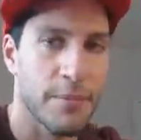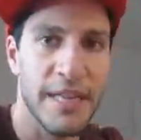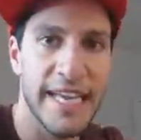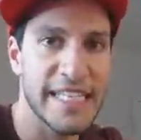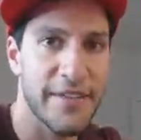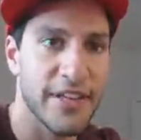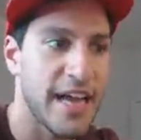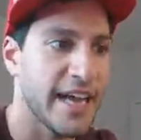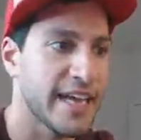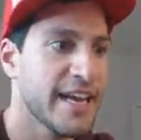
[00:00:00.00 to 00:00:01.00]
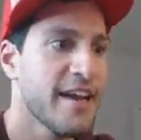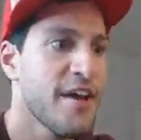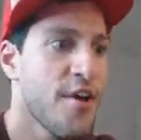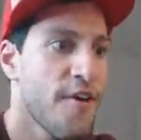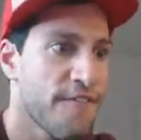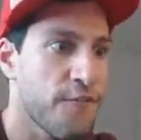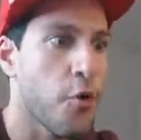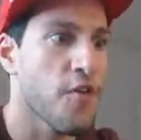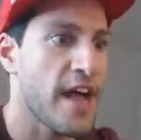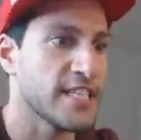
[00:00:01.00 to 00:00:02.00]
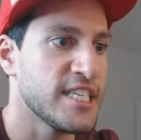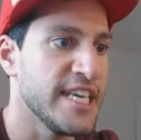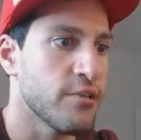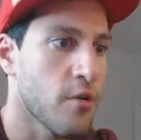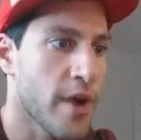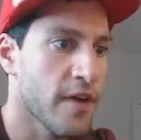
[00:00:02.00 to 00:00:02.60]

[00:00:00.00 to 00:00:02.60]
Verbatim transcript: Please leave a like for that secret rare.